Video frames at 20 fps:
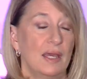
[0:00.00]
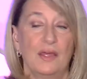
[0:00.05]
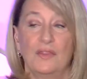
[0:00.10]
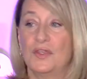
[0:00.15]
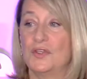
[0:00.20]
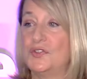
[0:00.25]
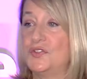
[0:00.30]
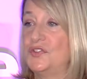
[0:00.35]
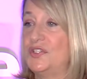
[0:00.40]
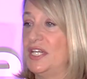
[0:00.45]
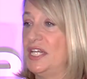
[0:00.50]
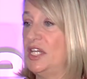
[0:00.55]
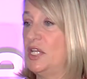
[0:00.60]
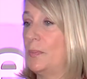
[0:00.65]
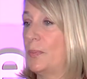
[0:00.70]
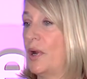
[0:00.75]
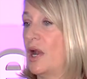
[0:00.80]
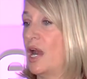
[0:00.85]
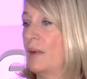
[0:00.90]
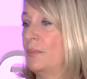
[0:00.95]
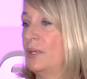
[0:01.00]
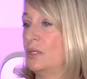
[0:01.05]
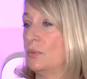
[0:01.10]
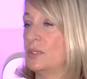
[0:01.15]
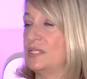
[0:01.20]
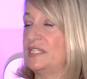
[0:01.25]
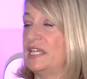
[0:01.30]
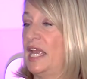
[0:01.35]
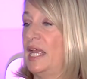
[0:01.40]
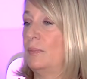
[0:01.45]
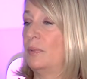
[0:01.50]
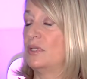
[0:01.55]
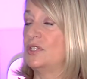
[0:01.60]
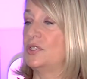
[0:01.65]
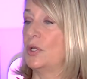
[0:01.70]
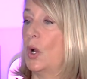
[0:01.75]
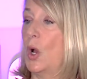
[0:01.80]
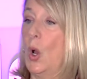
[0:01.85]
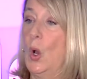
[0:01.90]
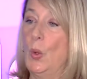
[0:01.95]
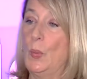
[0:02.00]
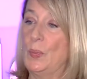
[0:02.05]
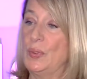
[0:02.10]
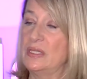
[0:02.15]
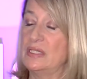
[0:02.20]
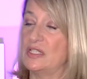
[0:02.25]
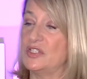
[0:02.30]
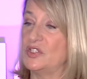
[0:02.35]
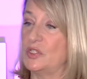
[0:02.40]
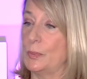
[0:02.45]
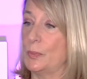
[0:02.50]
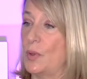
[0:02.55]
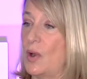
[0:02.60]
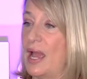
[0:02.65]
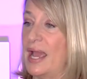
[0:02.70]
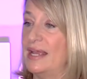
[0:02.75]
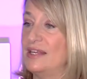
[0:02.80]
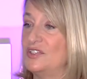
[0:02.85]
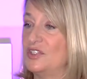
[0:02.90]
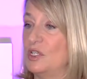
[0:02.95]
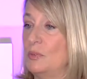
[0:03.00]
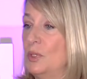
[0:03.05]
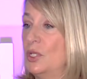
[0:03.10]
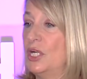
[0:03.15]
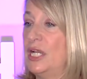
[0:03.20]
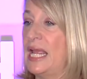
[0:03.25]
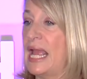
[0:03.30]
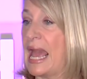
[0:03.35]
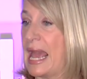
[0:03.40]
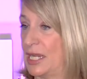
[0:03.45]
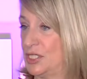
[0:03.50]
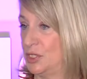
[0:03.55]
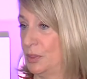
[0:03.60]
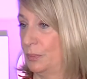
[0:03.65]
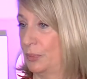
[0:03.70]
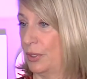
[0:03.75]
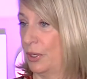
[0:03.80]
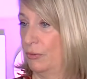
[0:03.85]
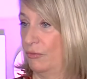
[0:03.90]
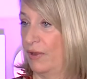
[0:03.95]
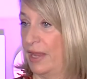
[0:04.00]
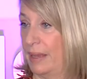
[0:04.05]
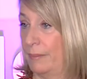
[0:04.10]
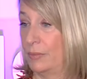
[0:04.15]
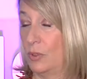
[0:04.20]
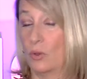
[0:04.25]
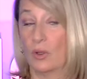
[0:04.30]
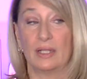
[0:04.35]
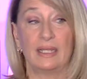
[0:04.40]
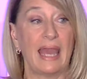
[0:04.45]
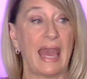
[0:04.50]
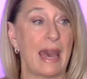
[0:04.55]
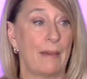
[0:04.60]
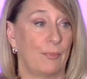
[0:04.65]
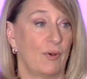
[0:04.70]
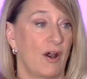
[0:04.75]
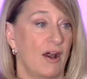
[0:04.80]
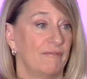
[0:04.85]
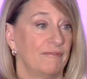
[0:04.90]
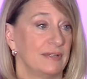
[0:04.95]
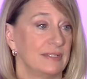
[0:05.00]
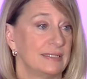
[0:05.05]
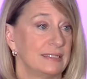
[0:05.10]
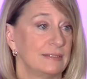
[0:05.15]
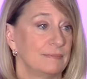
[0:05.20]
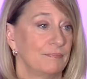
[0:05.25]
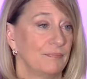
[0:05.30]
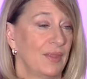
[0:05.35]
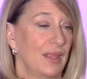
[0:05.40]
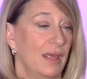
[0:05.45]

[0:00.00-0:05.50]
this city department was able to open the Surprise Community Action Program, or CAP office.